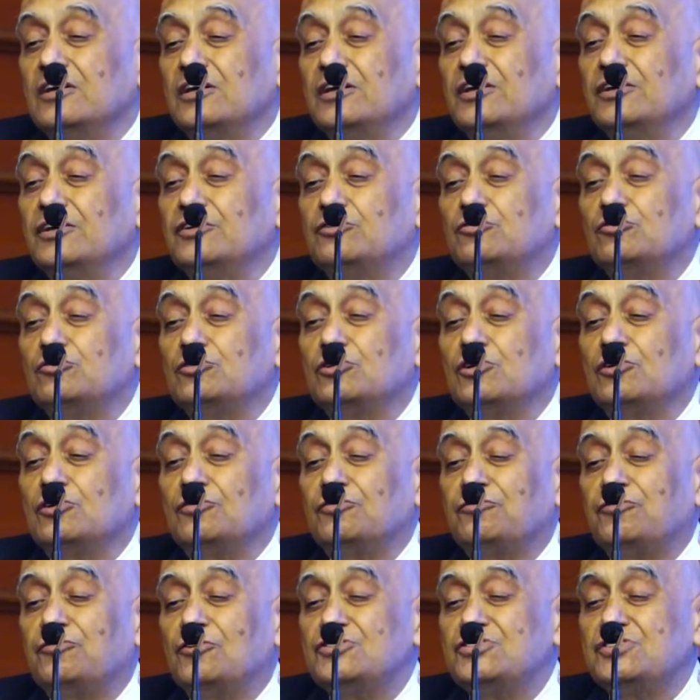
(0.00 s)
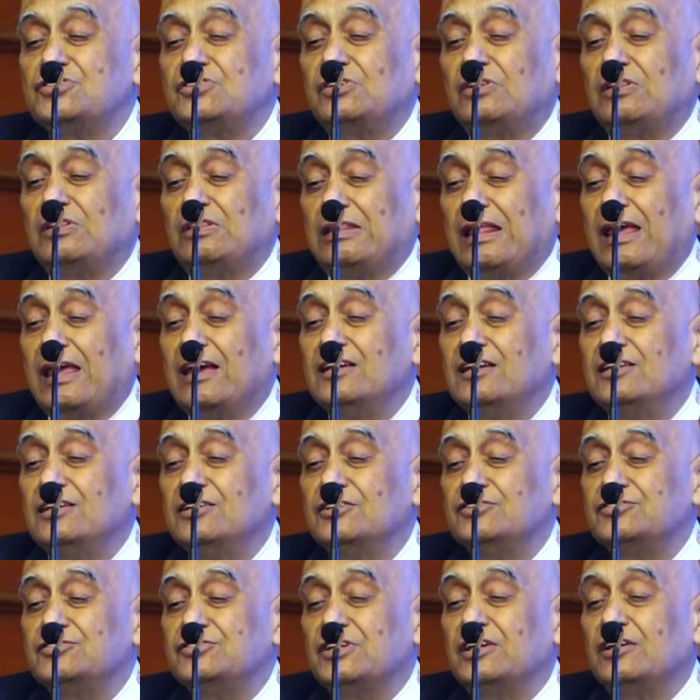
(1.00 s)
into the first
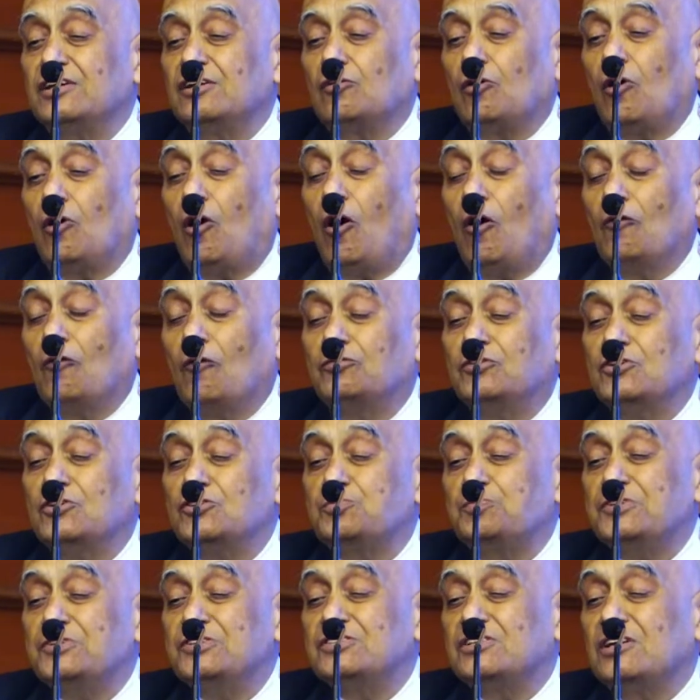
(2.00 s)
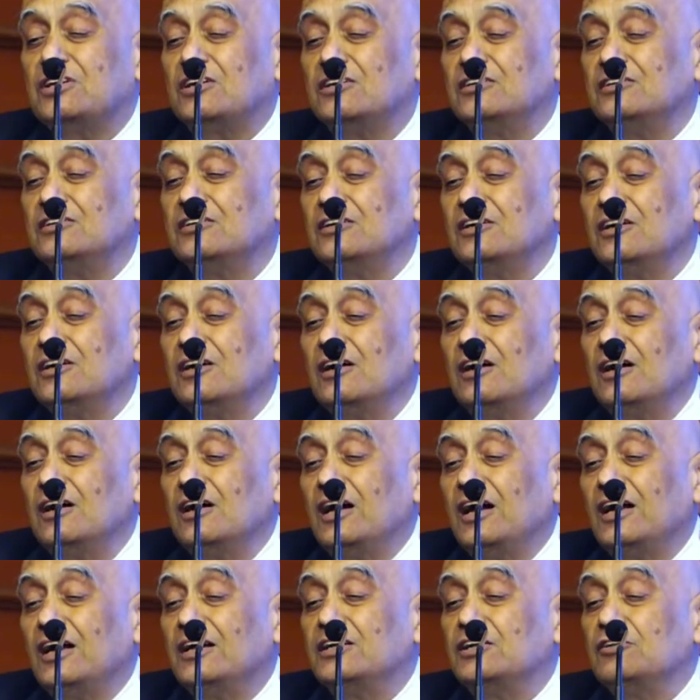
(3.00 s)
aliasing of this pizza
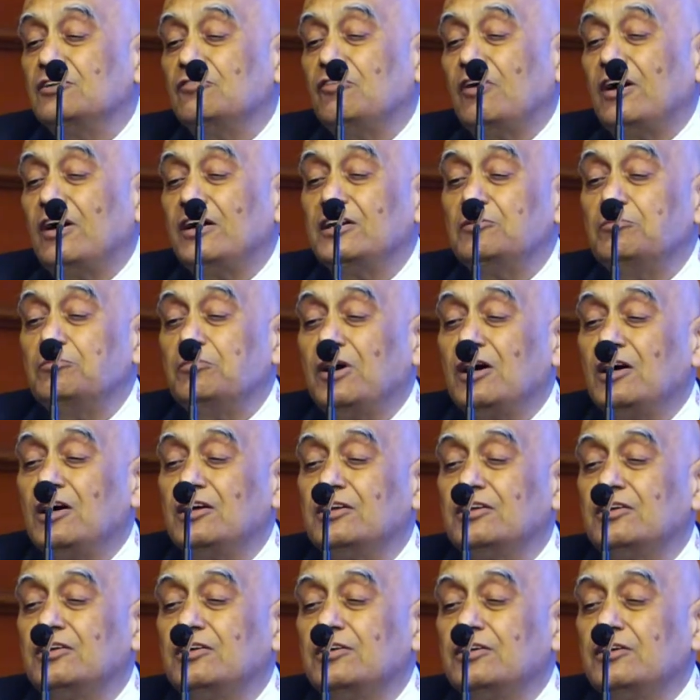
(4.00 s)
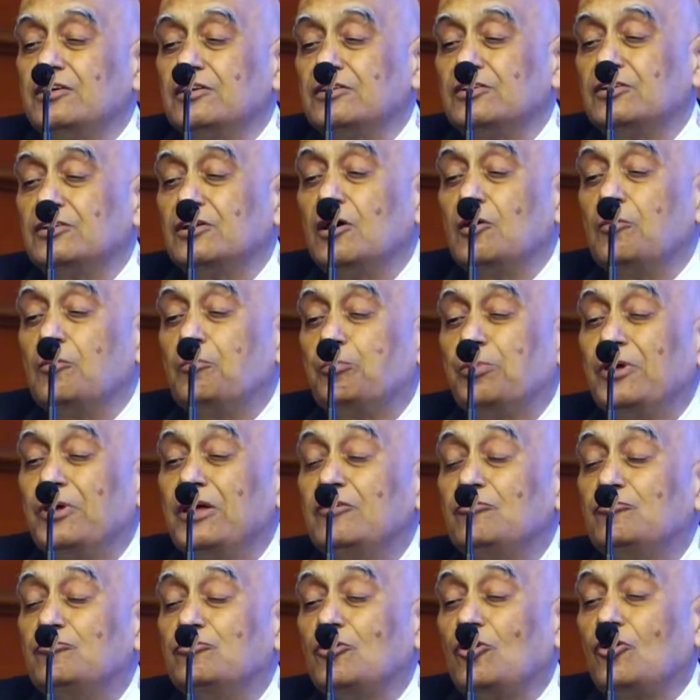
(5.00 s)
and divided by the
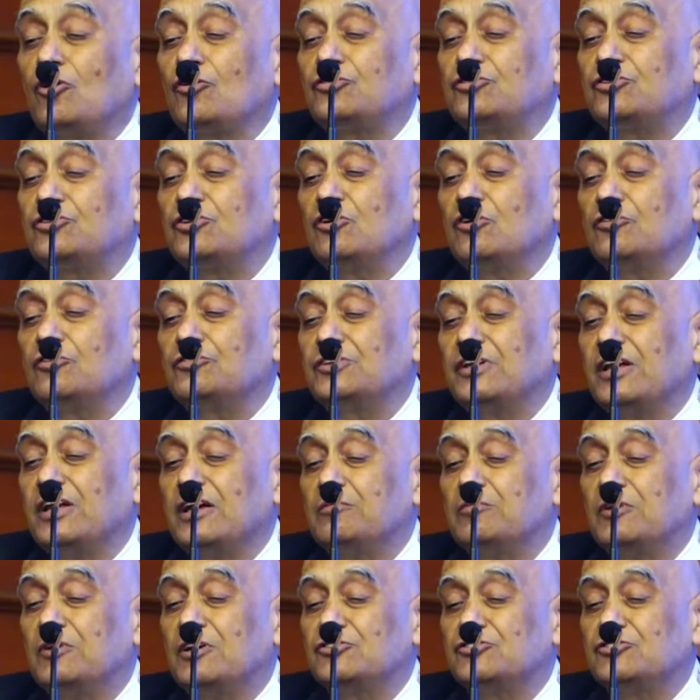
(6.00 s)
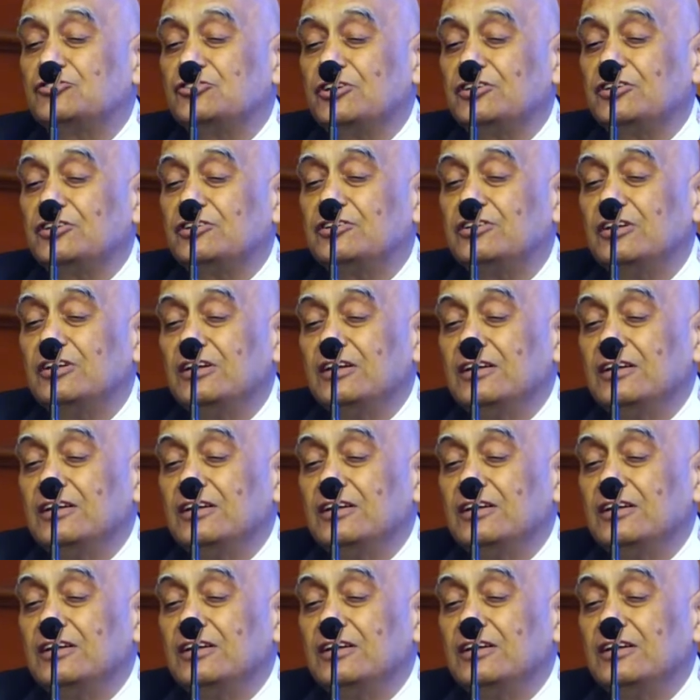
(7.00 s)
peak velocity of the MR jet.